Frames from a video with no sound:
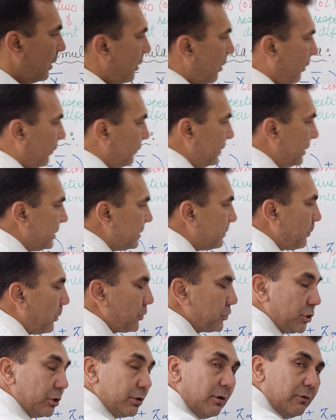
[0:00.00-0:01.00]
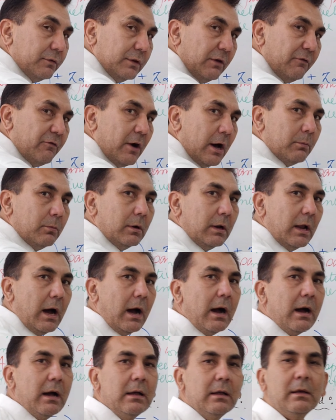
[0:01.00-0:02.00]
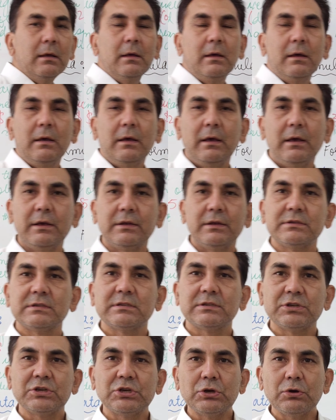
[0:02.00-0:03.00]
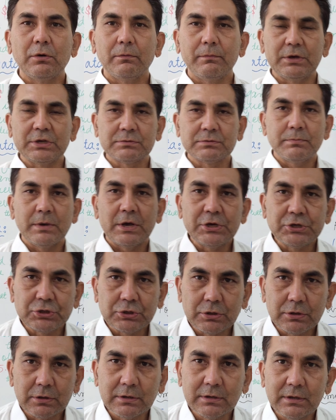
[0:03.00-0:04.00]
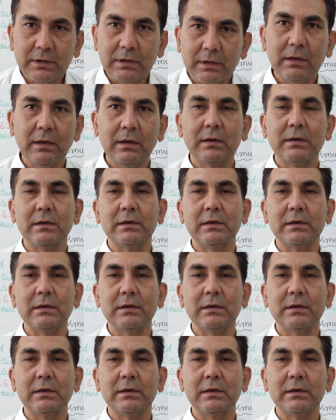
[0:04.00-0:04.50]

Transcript: of this portion of the formula is measure the